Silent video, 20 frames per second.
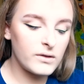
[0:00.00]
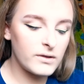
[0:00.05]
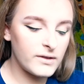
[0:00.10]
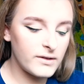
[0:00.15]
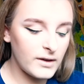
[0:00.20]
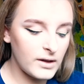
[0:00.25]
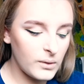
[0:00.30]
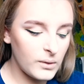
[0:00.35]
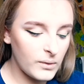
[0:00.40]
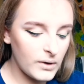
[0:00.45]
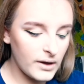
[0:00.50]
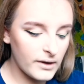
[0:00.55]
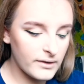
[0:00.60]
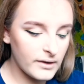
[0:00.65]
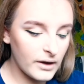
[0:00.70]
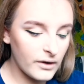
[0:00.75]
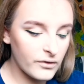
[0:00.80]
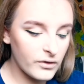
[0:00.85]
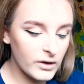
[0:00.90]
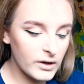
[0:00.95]
Does anyone
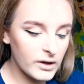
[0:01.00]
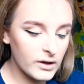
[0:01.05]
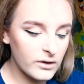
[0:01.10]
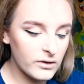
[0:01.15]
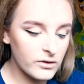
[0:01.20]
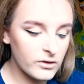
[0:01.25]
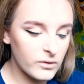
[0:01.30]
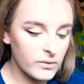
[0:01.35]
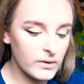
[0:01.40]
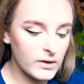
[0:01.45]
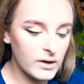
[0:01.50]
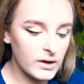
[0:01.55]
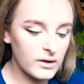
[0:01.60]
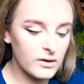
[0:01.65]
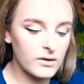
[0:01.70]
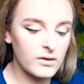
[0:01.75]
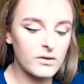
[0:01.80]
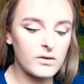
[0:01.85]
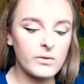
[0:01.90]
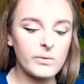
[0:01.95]
else have like
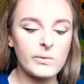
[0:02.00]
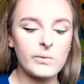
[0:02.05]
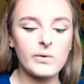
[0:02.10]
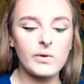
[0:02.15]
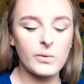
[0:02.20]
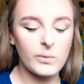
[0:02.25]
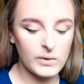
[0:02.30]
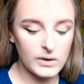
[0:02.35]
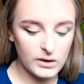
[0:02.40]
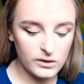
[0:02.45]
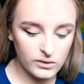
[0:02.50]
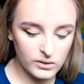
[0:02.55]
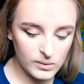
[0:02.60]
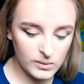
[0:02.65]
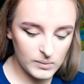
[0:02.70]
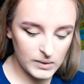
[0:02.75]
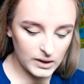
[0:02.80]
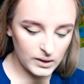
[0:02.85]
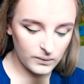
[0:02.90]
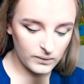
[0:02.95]
something like when they're doing
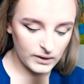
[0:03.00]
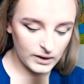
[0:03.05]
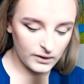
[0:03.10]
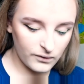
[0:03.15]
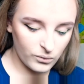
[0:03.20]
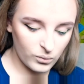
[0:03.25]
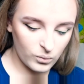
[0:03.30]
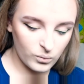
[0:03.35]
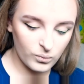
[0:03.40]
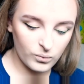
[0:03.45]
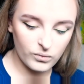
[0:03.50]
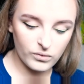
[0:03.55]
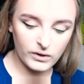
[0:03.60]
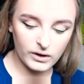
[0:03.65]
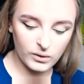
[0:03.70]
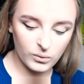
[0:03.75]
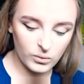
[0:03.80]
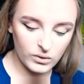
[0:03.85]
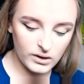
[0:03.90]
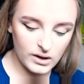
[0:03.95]
the makeup, they have
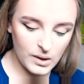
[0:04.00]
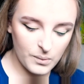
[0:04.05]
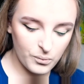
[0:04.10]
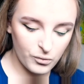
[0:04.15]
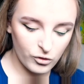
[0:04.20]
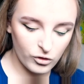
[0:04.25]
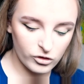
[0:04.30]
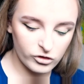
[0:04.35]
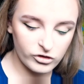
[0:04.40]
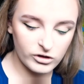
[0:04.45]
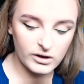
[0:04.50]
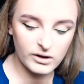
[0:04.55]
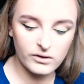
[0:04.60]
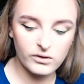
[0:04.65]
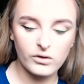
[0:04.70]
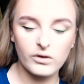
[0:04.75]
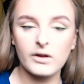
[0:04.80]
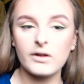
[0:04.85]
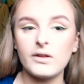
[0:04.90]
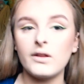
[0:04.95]
like one of their
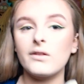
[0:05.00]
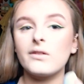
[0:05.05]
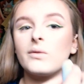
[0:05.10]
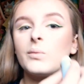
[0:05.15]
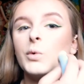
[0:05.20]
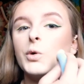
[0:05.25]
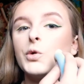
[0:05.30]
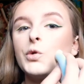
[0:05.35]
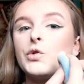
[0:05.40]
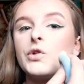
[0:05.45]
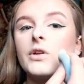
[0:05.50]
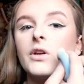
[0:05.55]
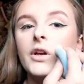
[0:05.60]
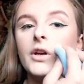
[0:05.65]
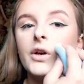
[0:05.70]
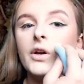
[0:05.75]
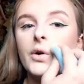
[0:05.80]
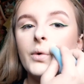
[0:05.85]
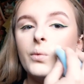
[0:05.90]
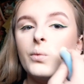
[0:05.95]
brushes or like their sponge
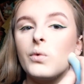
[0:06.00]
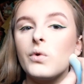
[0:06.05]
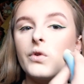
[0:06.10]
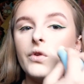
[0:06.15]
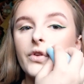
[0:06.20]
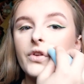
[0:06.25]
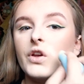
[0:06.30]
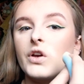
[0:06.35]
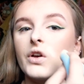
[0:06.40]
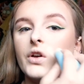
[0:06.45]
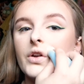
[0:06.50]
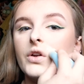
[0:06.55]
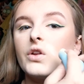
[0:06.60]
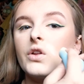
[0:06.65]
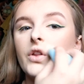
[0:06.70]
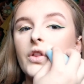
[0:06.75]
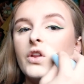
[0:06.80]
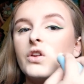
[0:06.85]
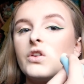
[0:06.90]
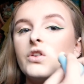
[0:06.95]
1 second
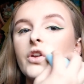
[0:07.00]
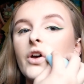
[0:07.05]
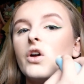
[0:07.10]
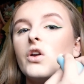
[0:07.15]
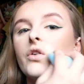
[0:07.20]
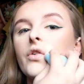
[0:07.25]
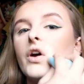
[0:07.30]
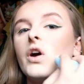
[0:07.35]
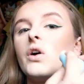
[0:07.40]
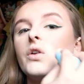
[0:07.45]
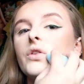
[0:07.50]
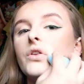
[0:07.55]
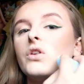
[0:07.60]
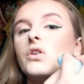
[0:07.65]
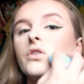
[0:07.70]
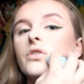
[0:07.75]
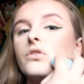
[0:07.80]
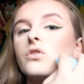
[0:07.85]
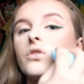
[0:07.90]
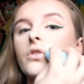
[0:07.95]
and then they turn around
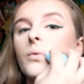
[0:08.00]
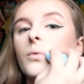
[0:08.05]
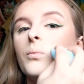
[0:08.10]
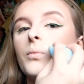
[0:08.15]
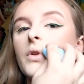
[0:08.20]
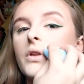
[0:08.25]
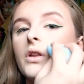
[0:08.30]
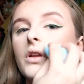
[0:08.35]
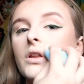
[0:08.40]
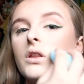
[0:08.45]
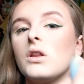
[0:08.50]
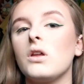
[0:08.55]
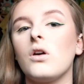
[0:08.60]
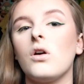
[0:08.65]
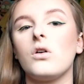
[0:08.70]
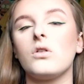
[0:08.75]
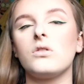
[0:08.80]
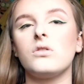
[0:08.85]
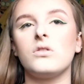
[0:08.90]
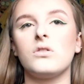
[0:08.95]
and it's just completely
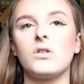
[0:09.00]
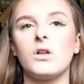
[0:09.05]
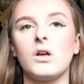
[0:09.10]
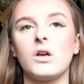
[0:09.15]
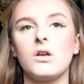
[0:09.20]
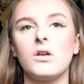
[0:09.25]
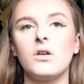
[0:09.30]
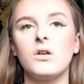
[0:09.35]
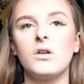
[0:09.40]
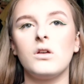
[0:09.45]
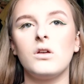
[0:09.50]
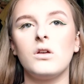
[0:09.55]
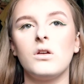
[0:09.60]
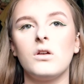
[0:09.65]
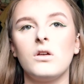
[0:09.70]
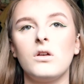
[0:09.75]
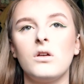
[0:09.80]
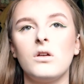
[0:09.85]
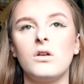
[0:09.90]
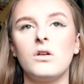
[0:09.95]
gone and you're like,
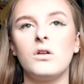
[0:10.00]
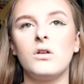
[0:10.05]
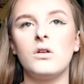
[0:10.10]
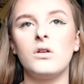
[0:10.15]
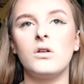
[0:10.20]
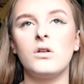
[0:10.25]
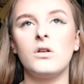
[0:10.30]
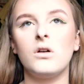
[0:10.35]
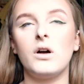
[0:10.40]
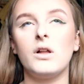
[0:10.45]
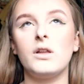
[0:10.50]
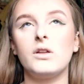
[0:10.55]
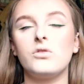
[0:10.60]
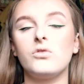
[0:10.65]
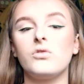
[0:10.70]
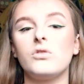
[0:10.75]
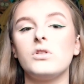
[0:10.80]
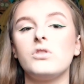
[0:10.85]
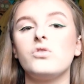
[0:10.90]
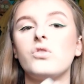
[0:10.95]
I
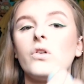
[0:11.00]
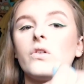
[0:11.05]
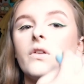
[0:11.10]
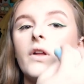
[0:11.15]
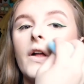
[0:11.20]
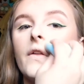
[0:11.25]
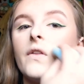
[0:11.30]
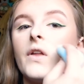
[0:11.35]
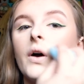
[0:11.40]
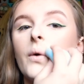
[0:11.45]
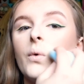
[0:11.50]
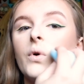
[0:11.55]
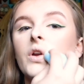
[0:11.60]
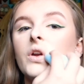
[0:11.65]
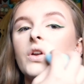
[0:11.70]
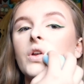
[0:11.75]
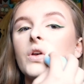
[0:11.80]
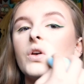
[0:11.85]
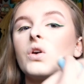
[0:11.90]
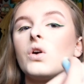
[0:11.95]
literally just had that, where
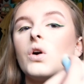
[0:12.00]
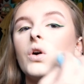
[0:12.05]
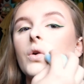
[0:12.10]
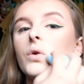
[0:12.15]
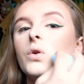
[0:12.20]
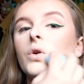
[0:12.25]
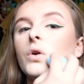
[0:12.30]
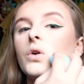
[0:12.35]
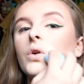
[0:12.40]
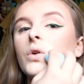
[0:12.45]
did it go?